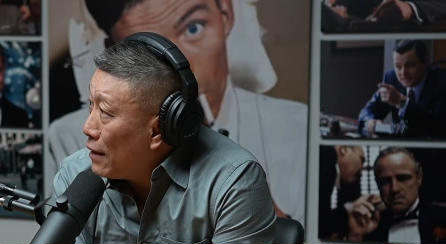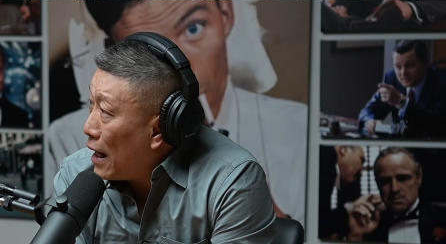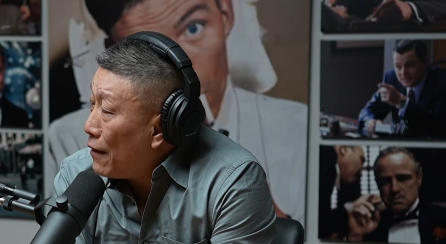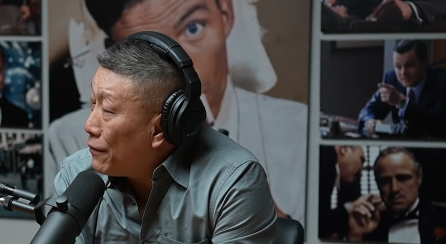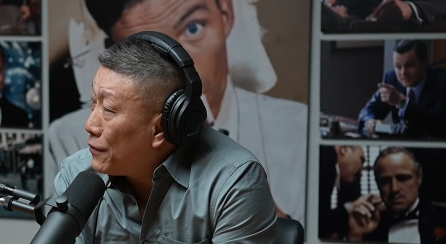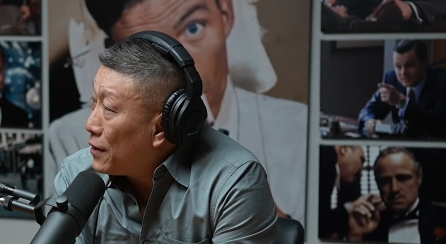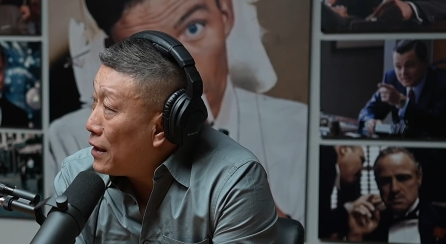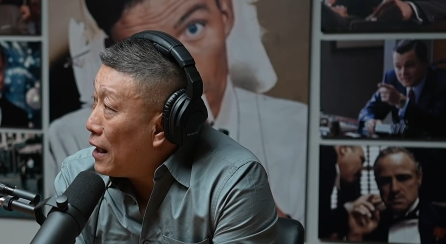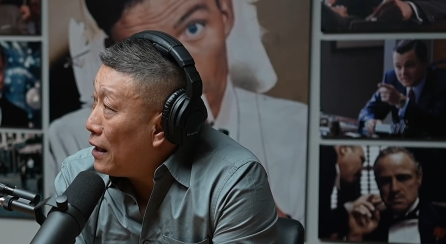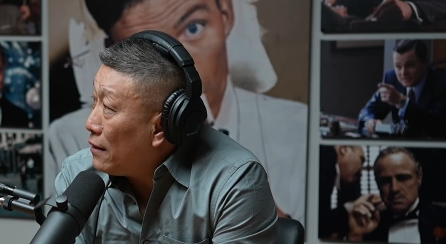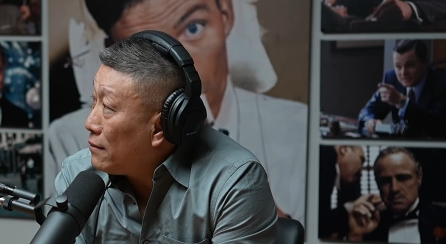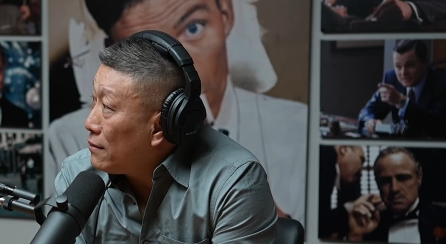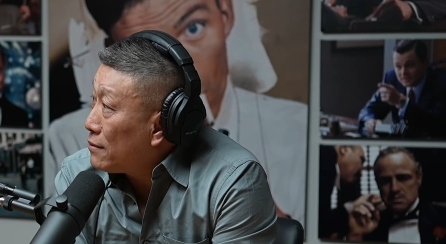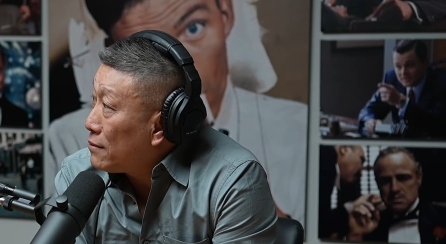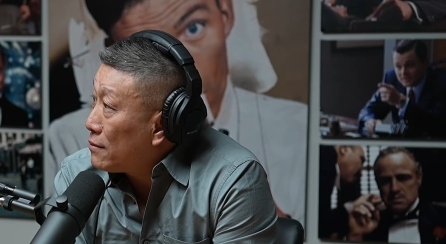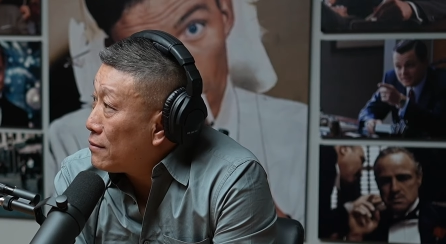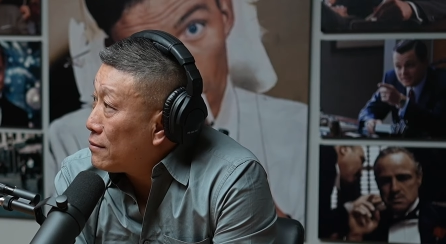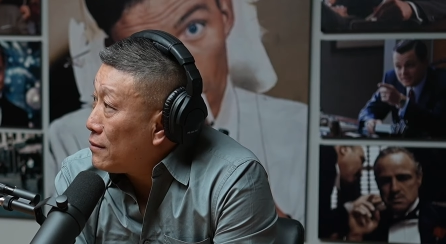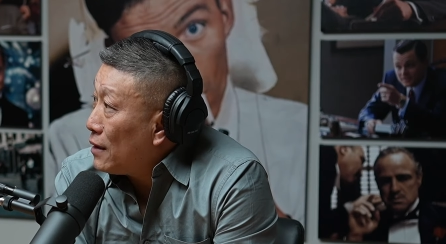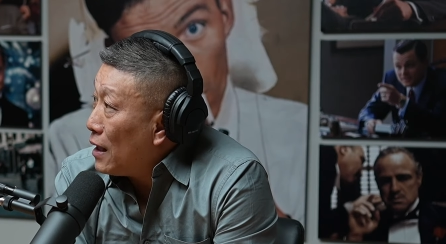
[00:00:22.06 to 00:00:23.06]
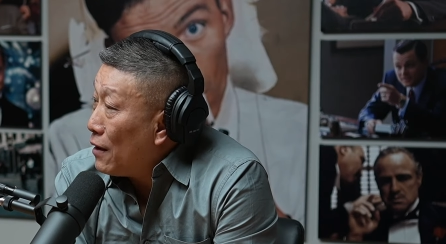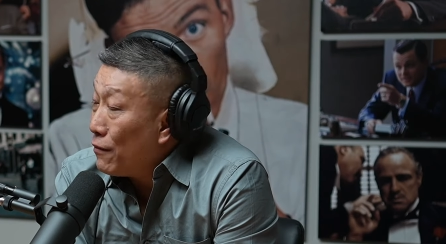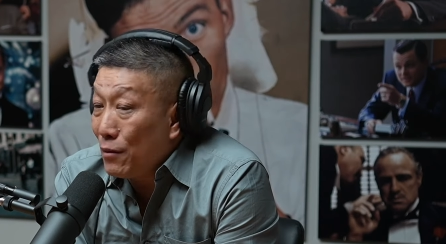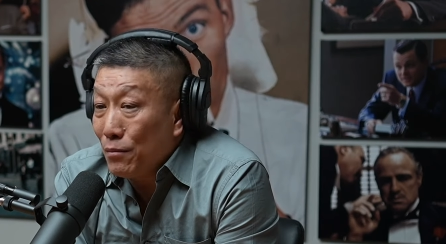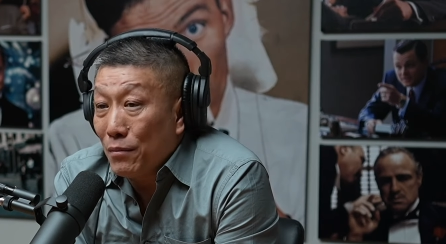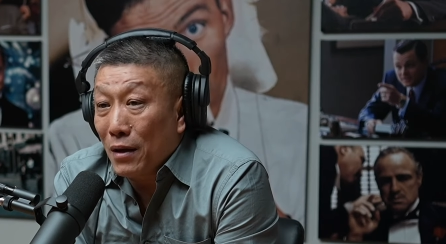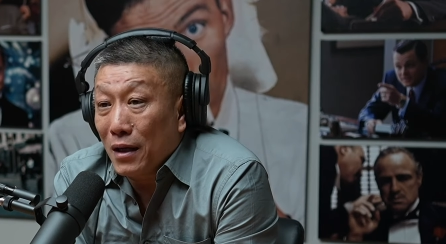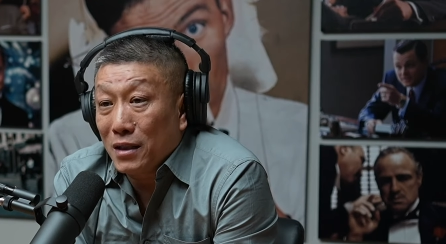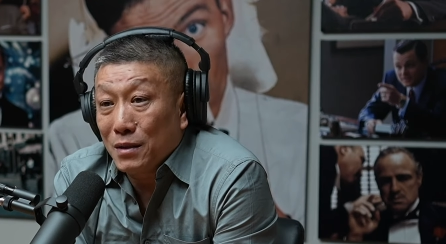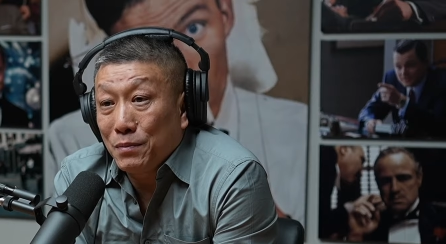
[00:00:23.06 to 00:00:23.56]
Speaker 1: After that,
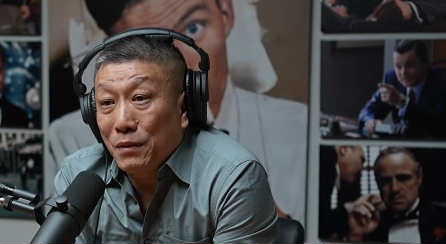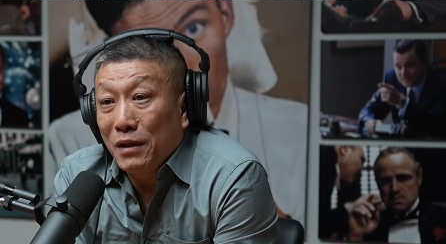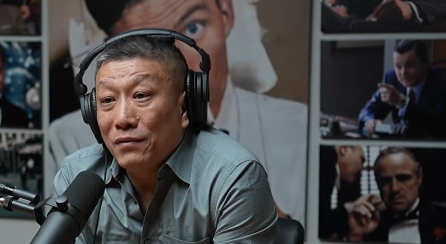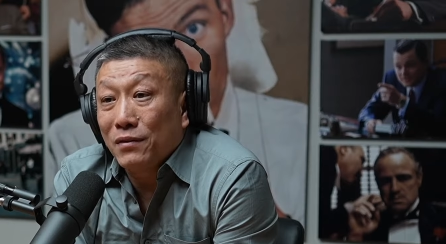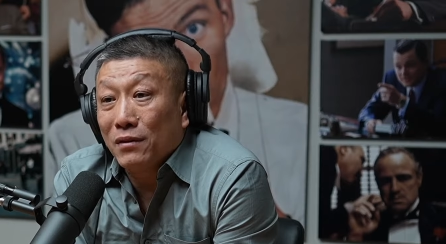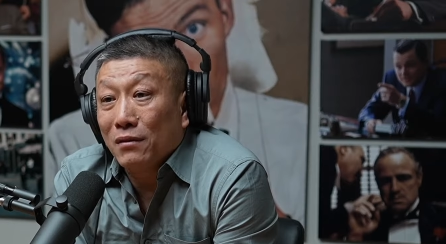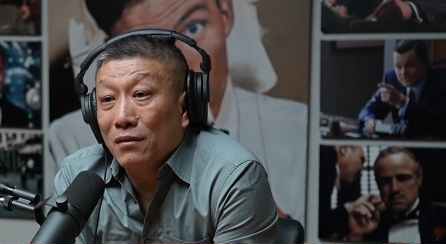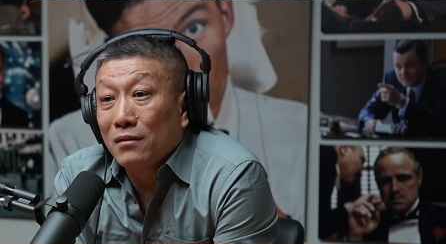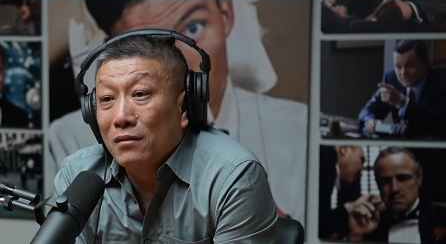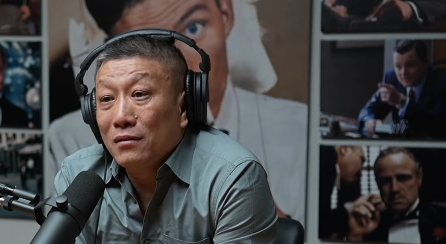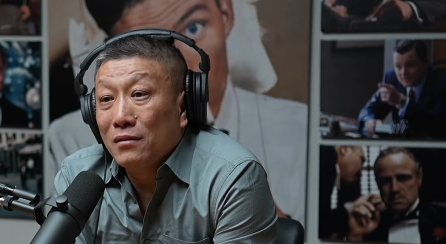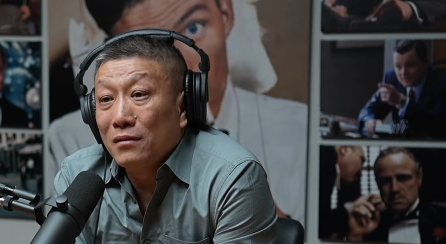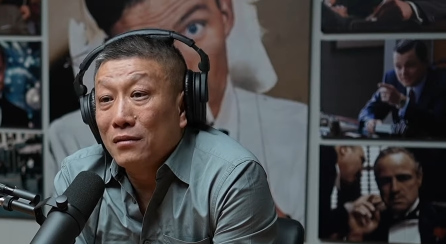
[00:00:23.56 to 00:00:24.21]
everybody's people.